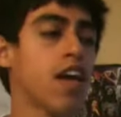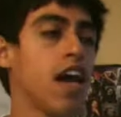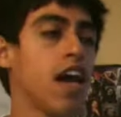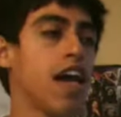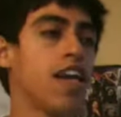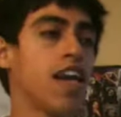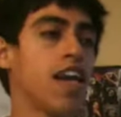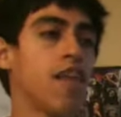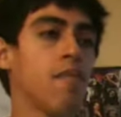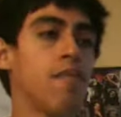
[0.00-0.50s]

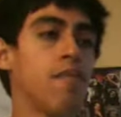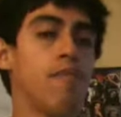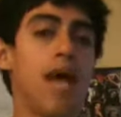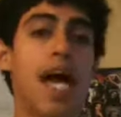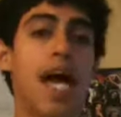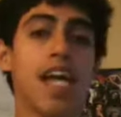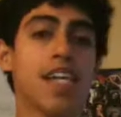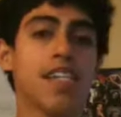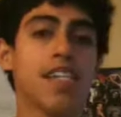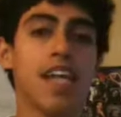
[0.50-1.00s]
I didn't
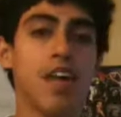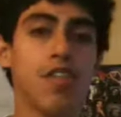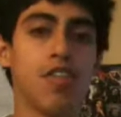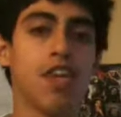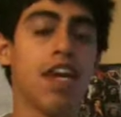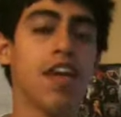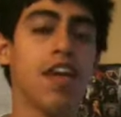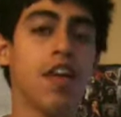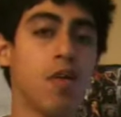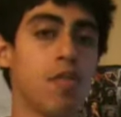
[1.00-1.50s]
back down
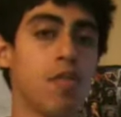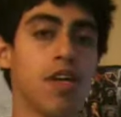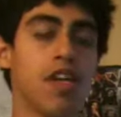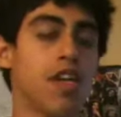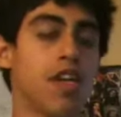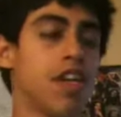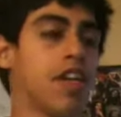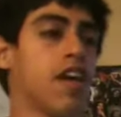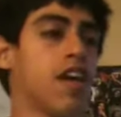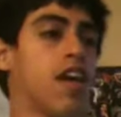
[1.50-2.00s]
to
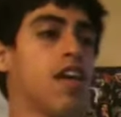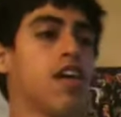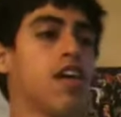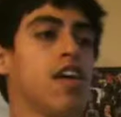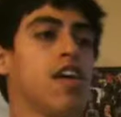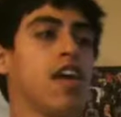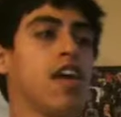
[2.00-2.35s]
nobody in there.